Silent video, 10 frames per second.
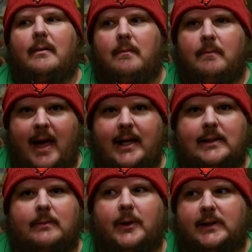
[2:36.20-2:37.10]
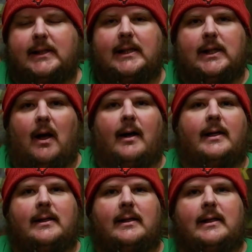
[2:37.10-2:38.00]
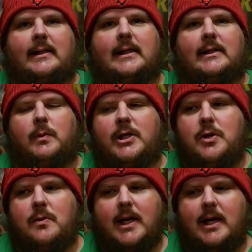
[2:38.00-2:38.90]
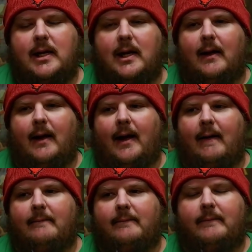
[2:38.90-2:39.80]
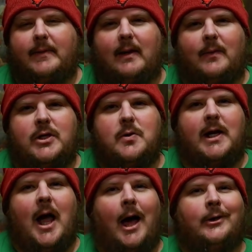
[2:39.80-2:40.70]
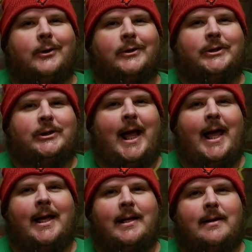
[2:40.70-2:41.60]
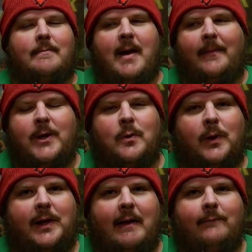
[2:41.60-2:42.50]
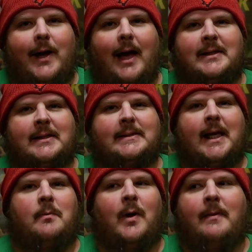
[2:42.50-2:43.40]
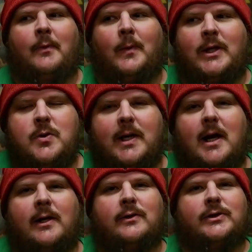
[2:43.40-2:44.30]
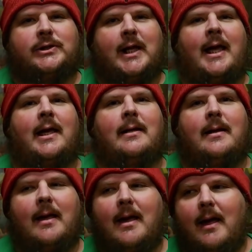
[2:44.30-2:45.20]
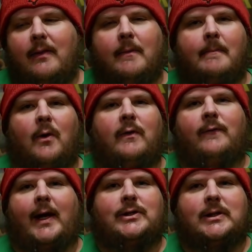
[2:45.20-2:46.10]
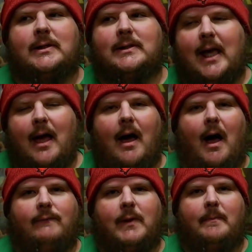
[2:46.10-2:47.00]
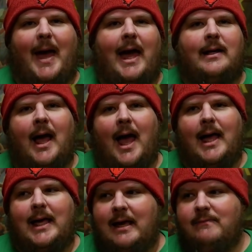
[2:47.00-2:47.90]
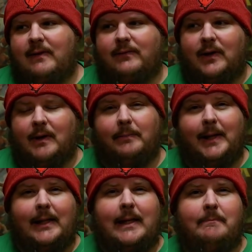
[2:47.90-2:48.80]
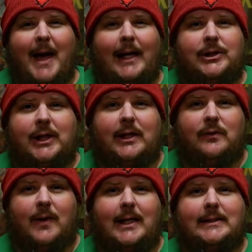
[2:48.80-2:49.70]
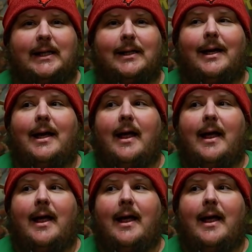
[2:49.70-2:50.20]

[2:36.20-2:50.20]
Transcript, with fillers: makes puts this on this list. When you can. Uh, when you can understand, maybe you wouldn't have reacted the same way, but when you can understand the motivations of the bad guy, even if they're completely batshit crazy,